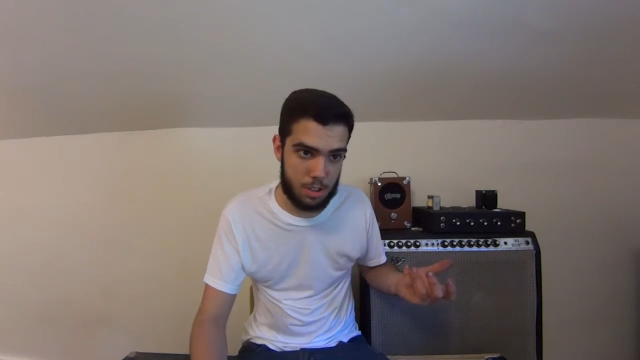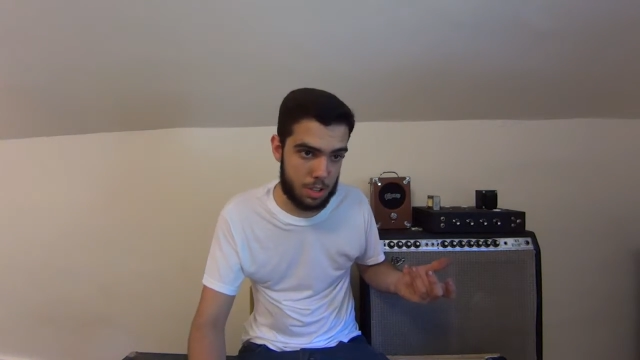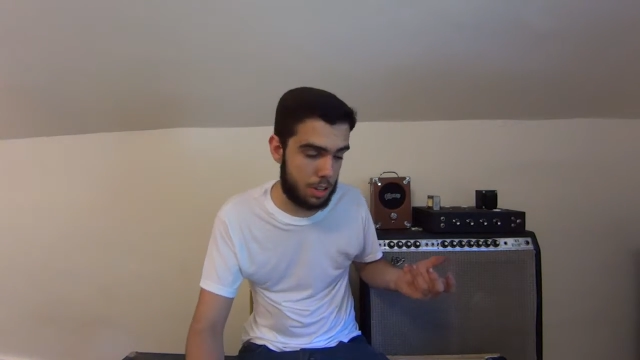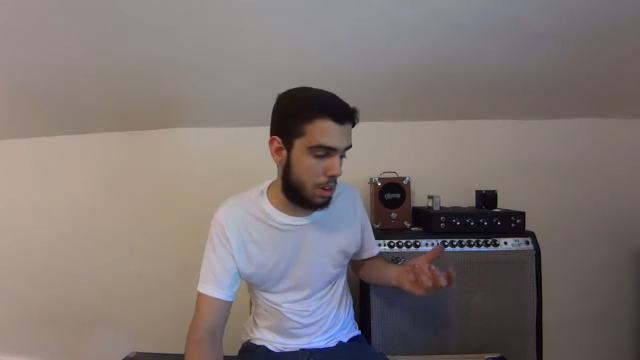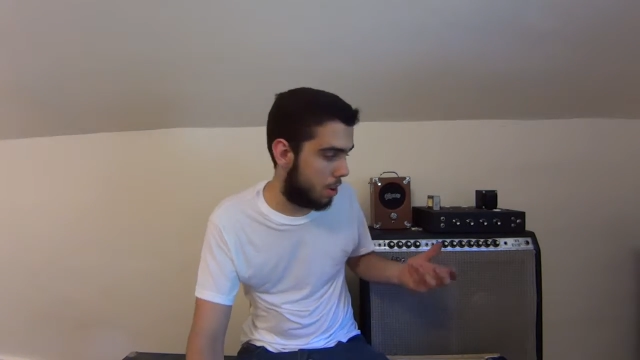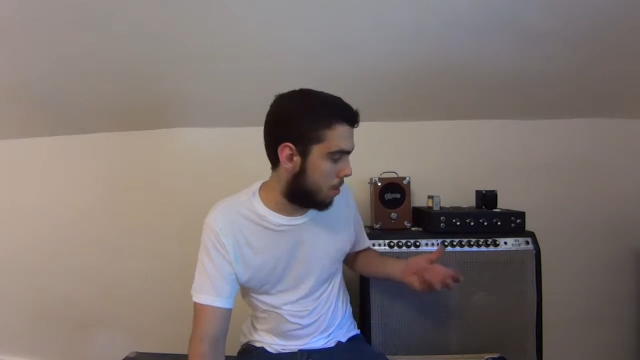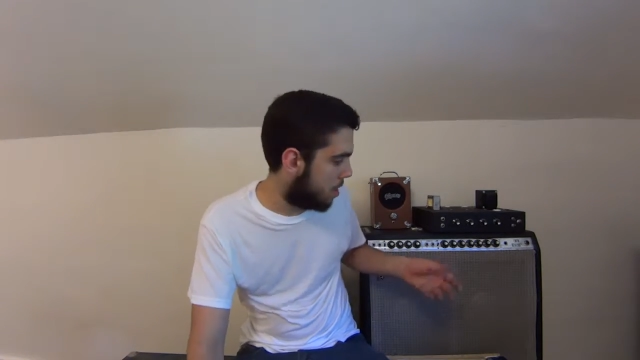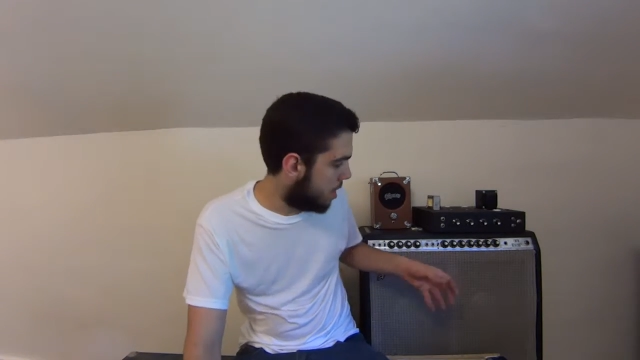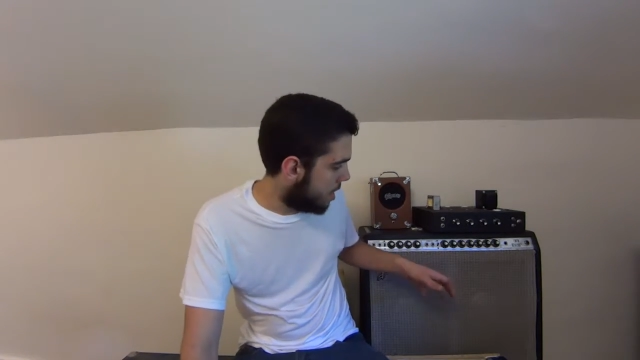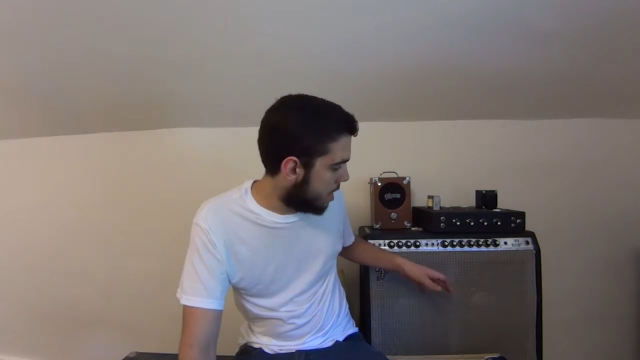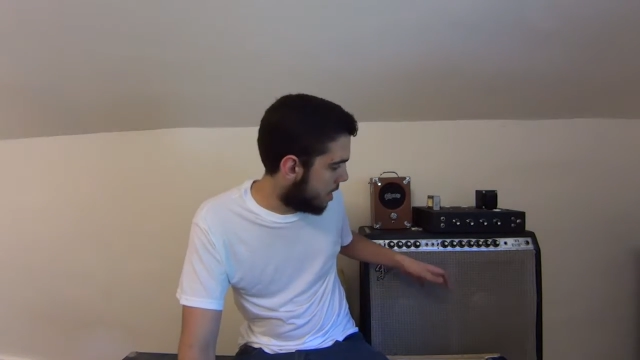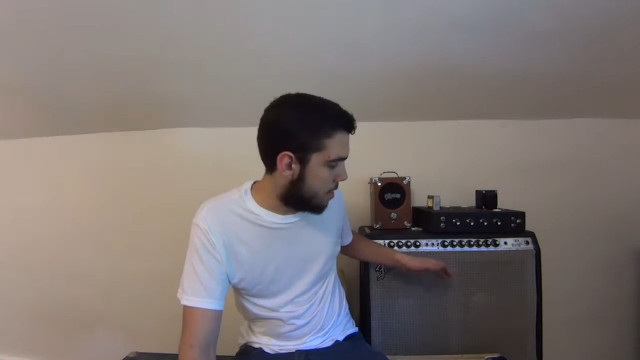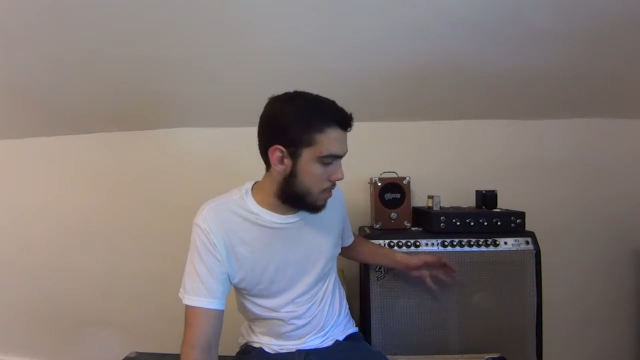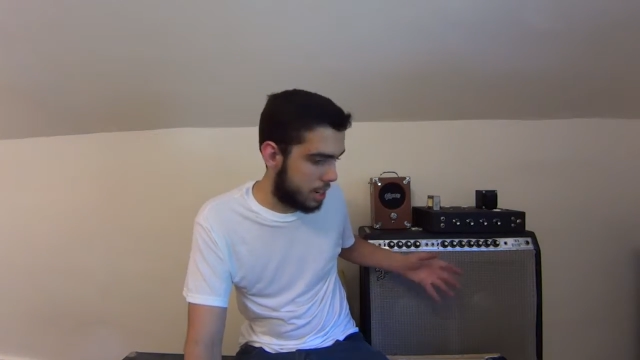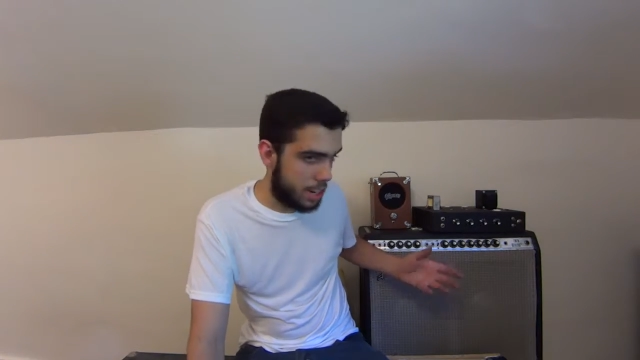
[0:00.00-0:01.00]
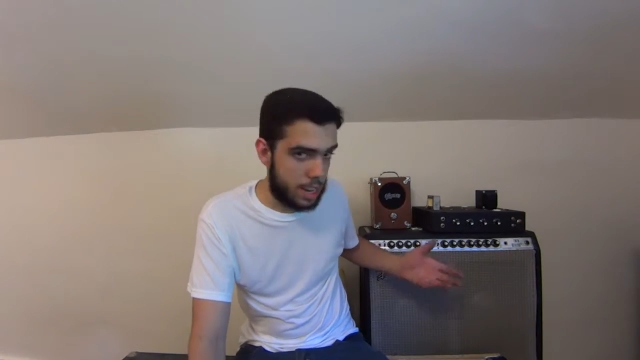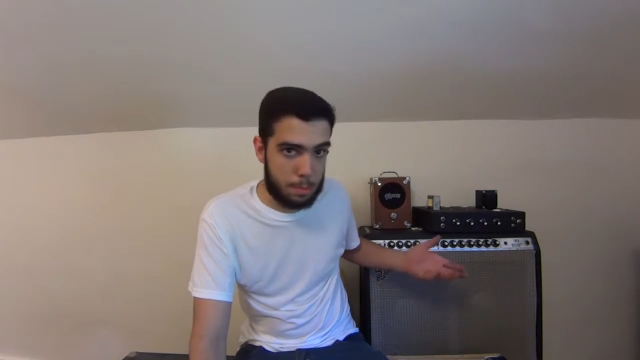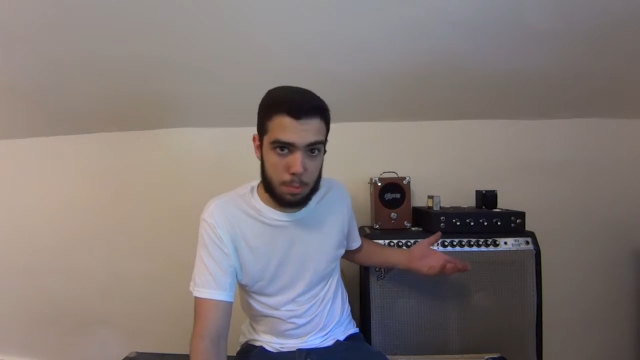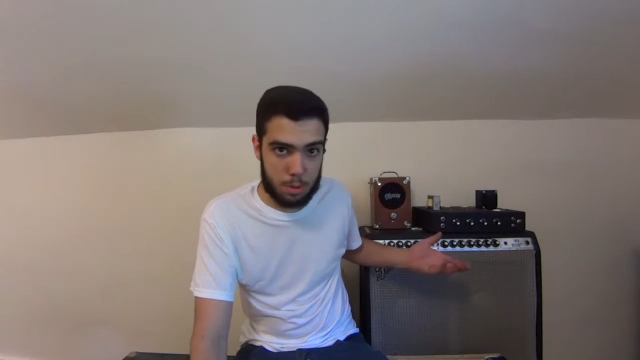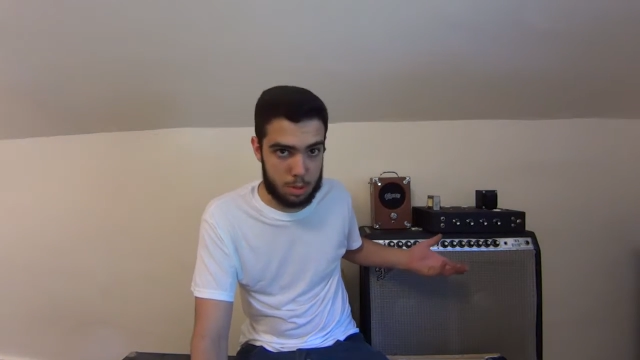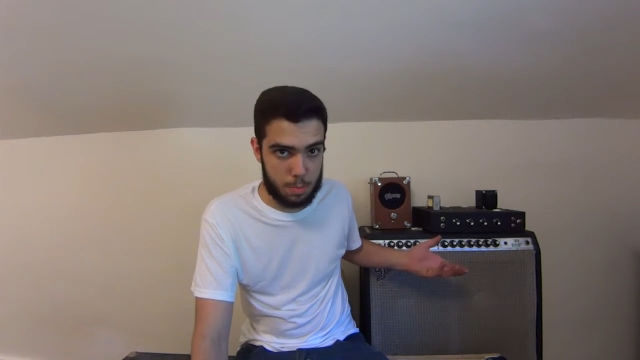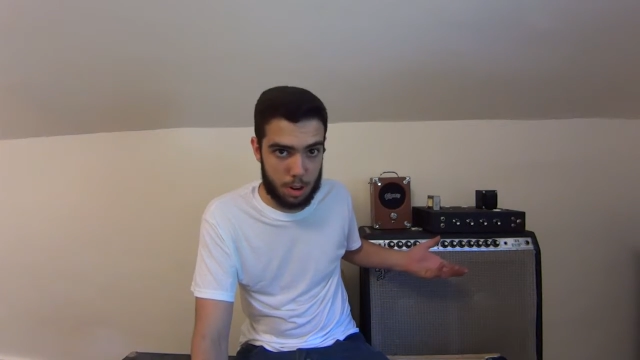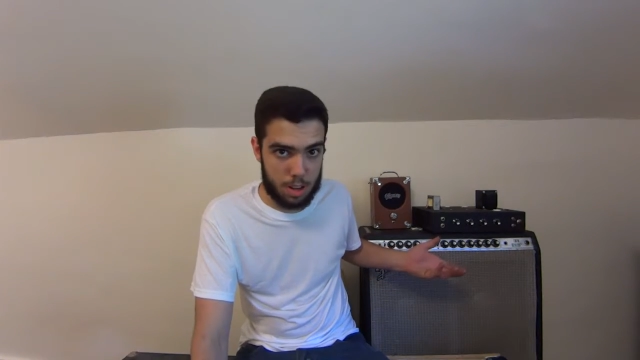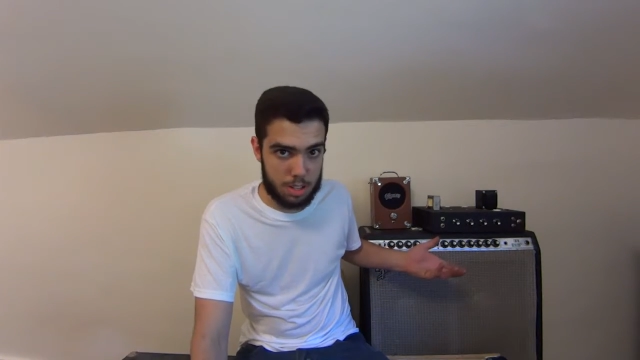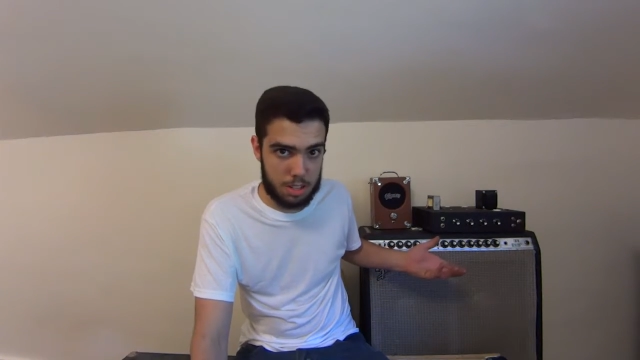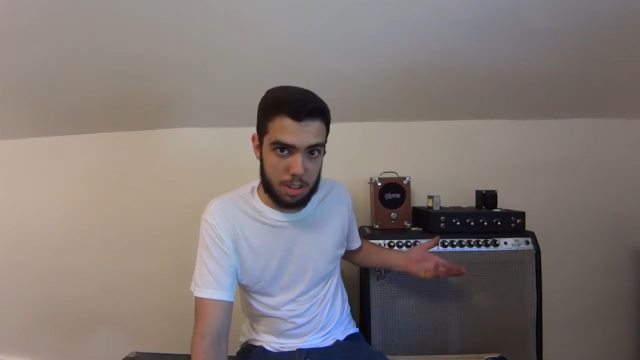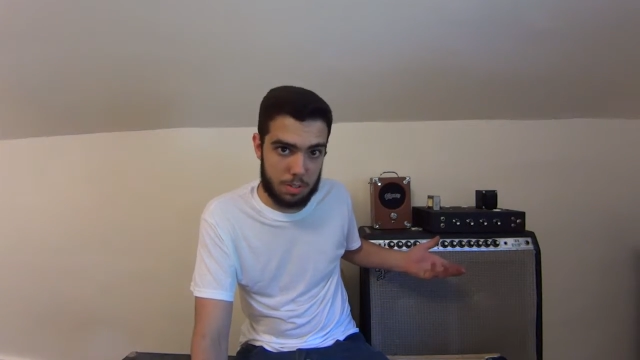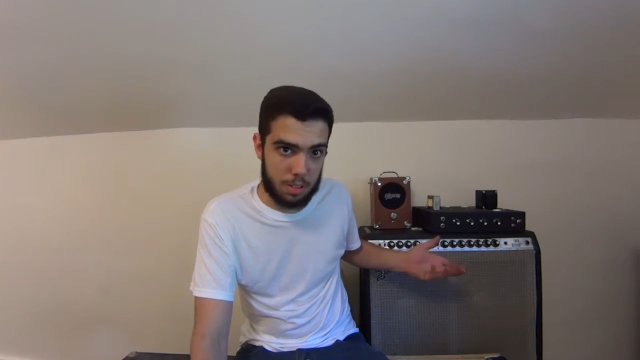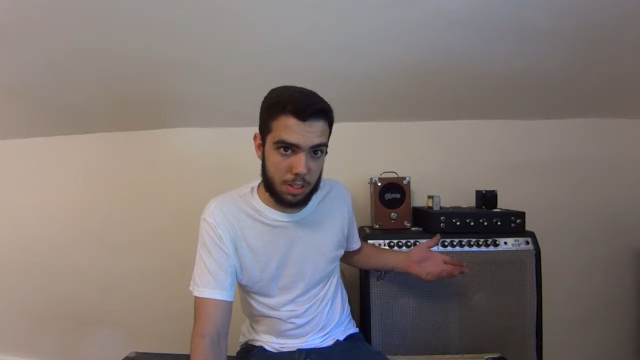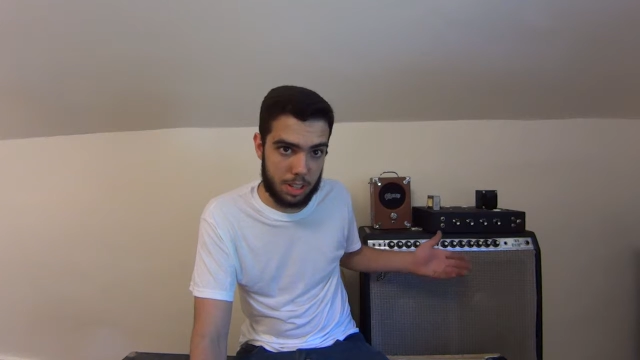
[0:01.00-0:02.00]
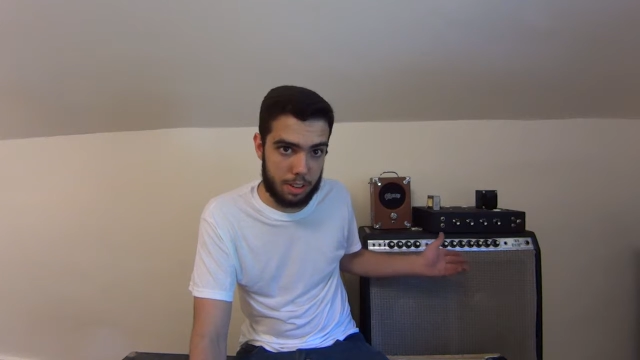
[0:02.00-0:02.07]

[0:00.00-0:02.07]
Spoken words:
You know, every amp responds differently.